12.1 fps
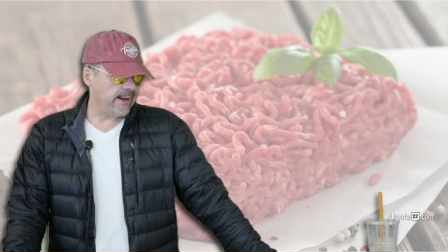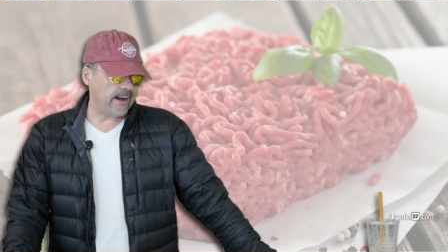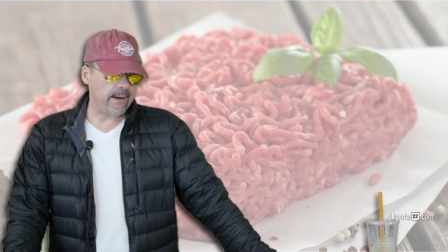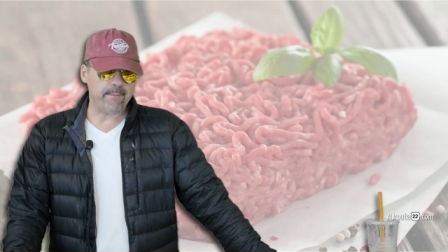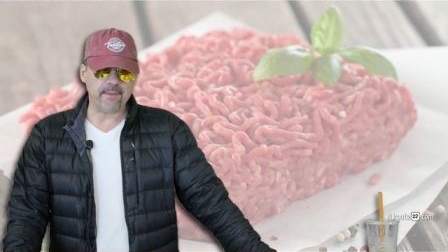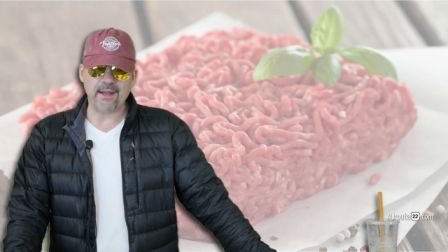
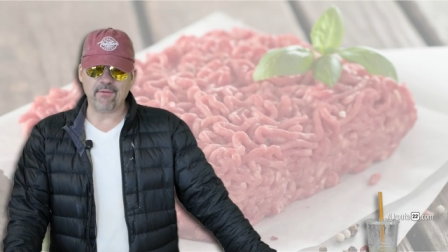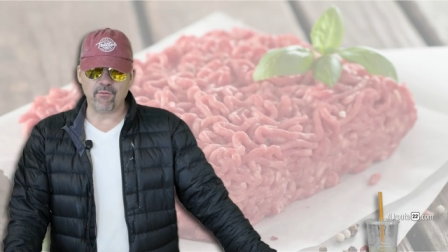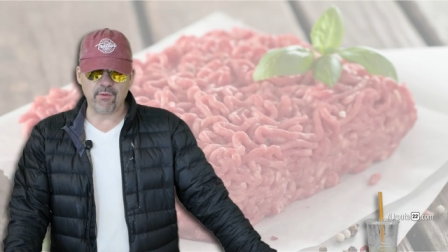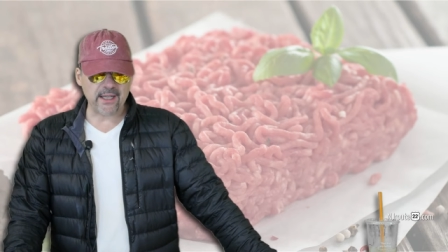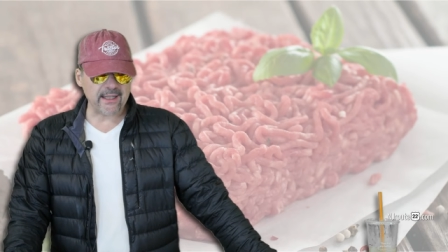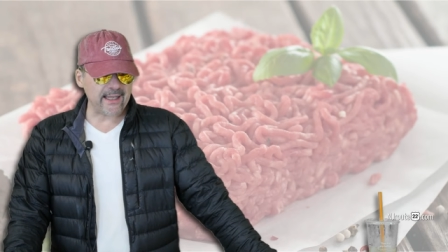Um, it
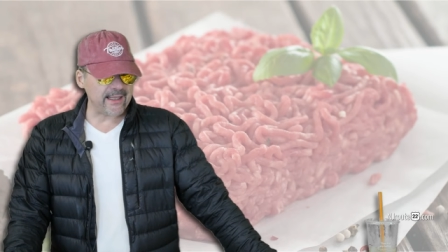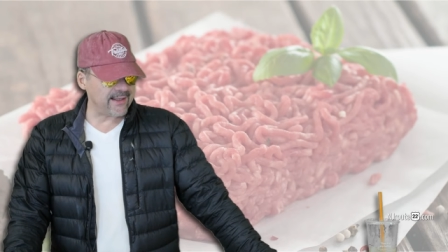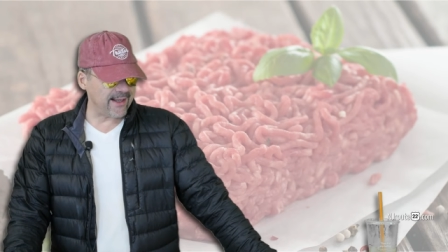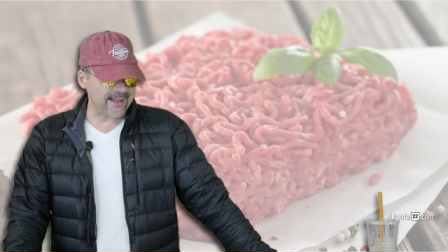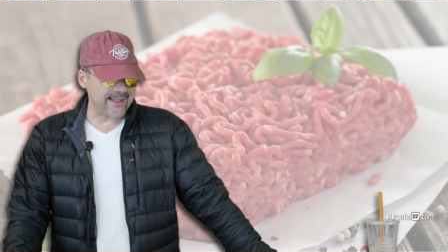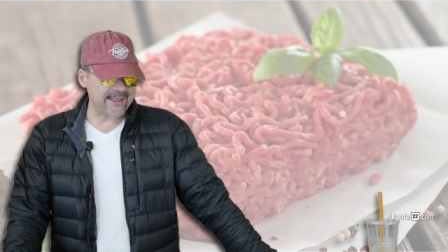really
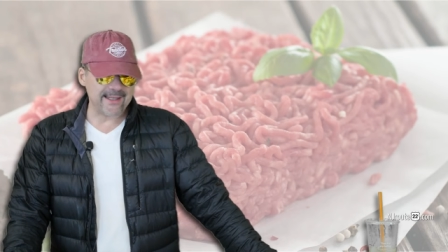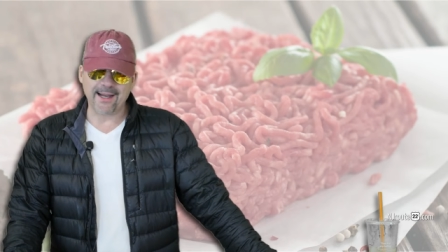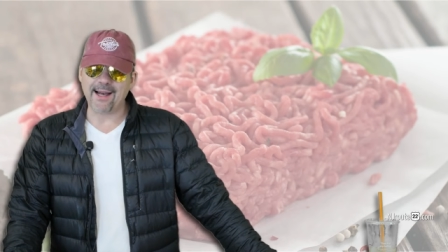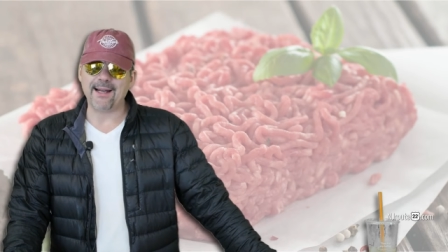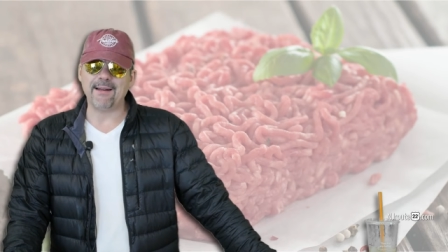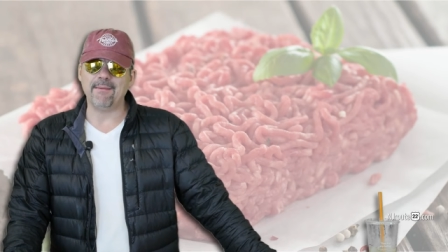does
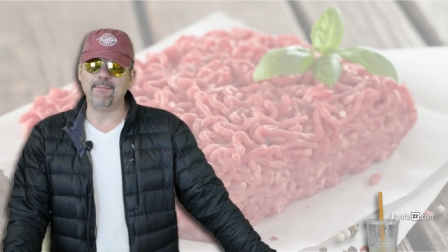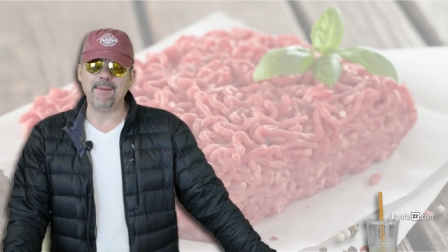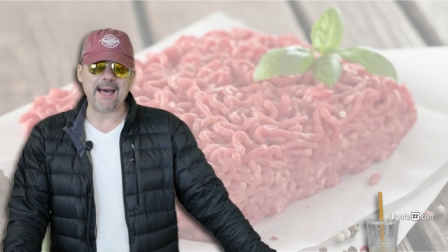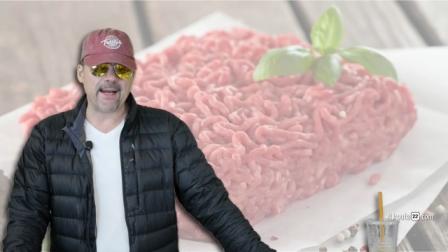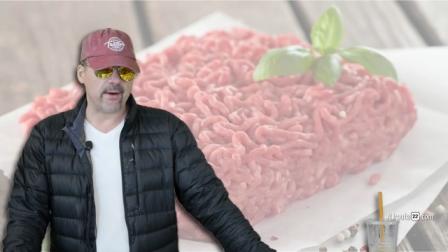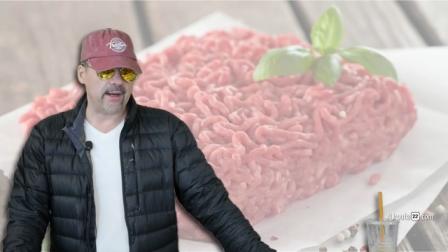not
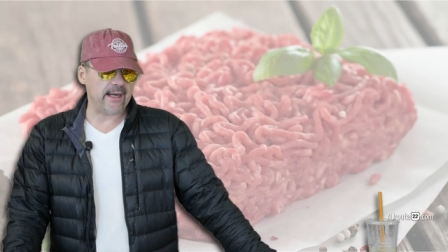matter.